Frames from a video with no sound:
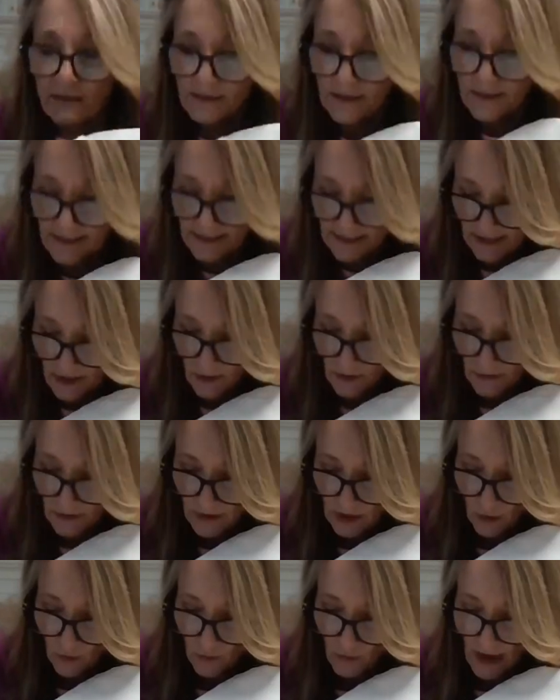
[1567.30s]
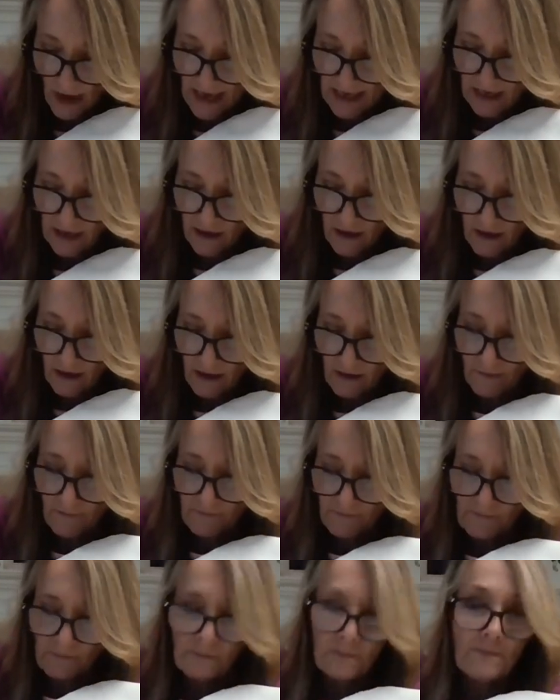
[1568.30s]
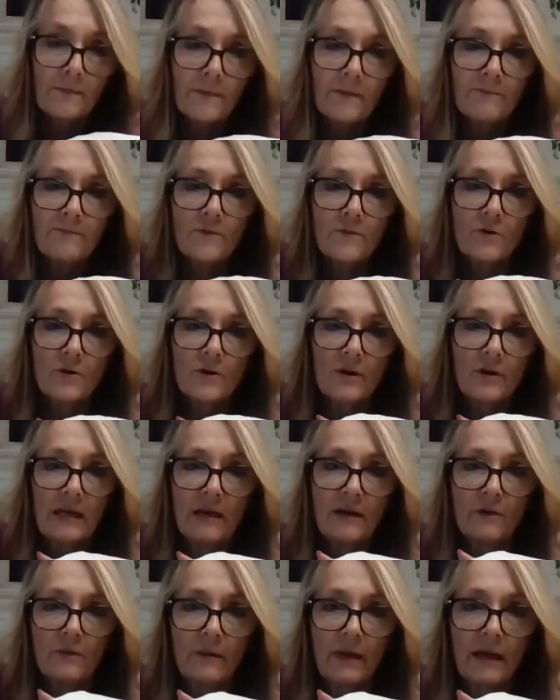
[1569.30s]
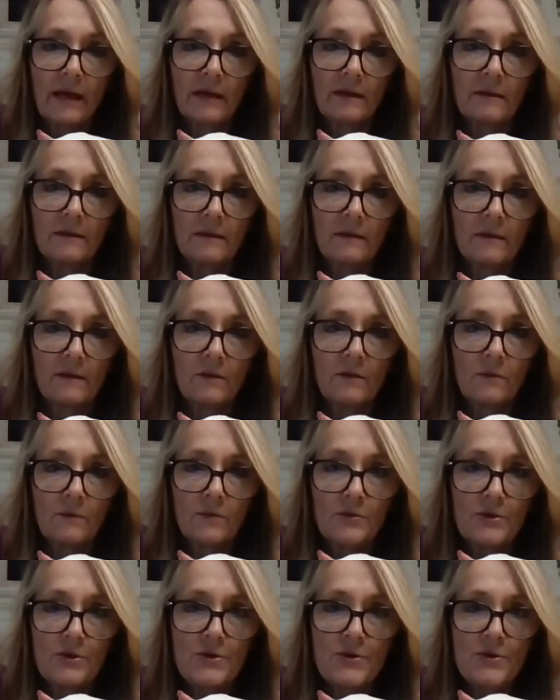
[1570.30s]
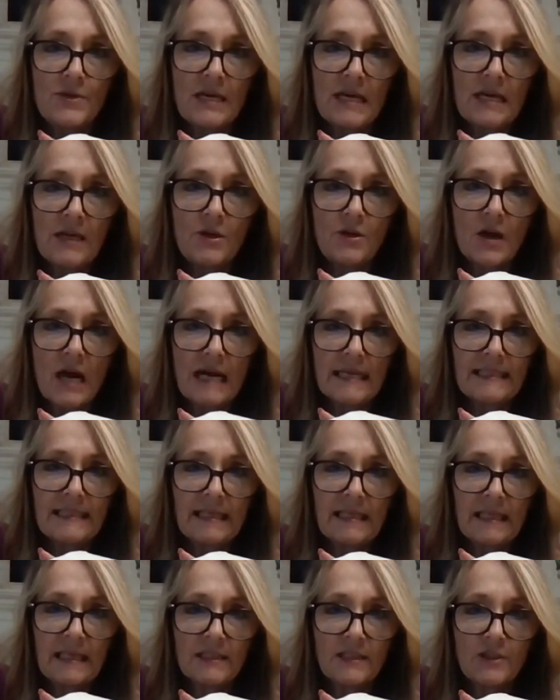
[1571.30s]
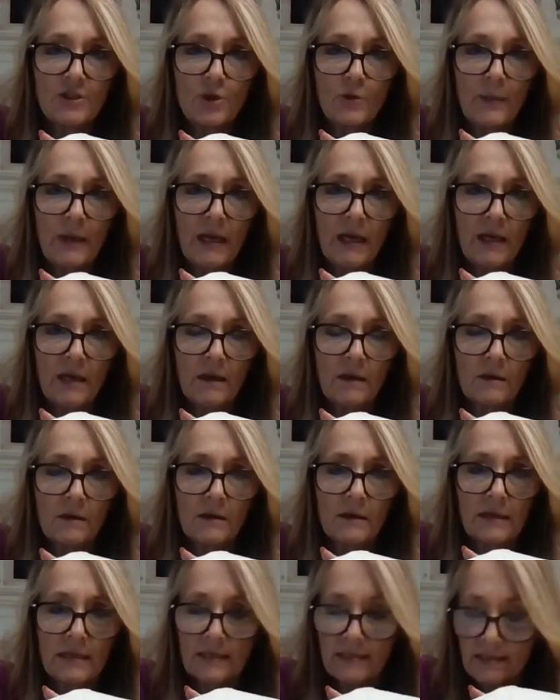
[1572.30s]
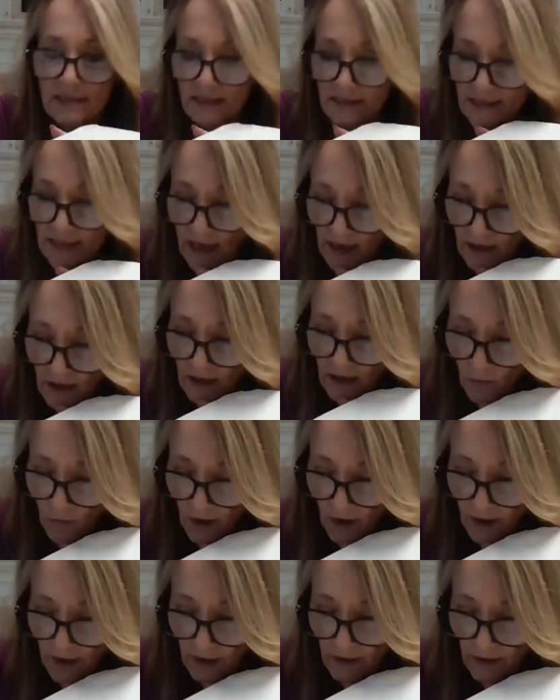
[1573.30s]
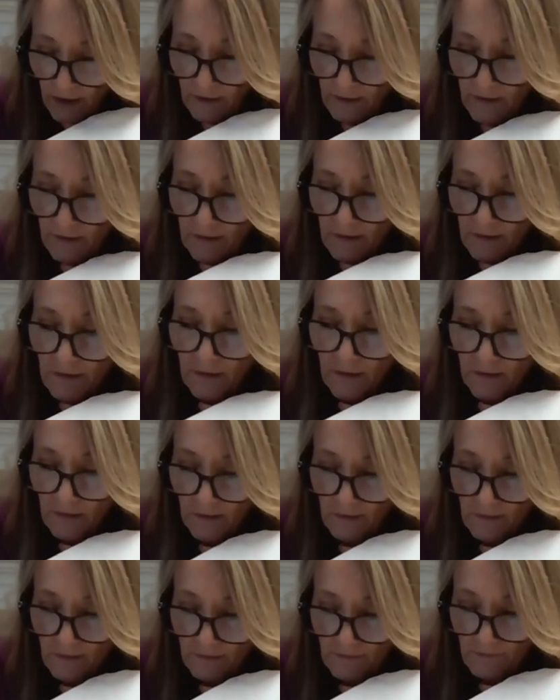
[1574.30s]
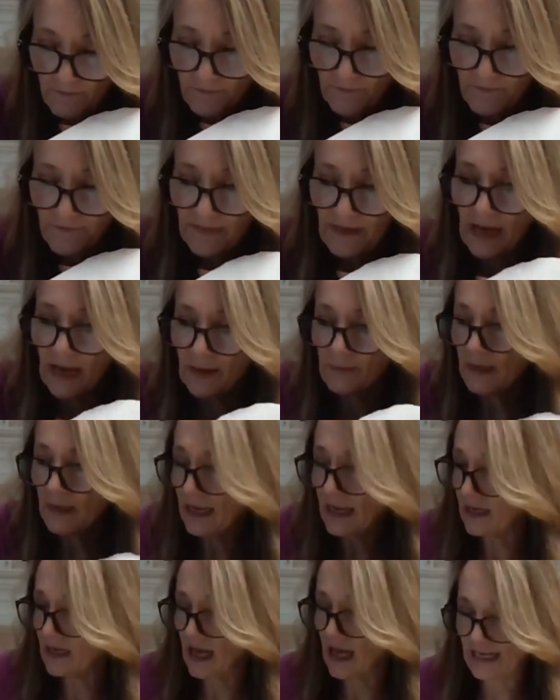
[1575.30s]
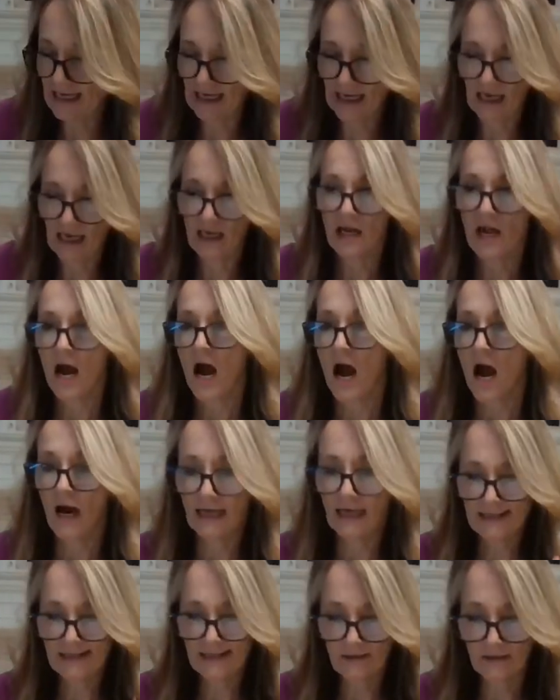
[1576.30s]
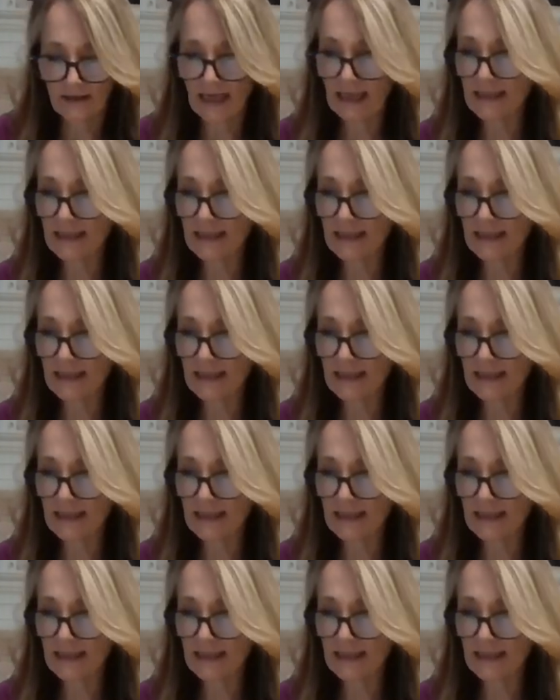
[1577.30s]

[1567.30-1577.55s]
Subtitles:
So it would go right here for her earring. Do you guys think that's too big, or is that going to work? I'm kind of liking it. All right, so next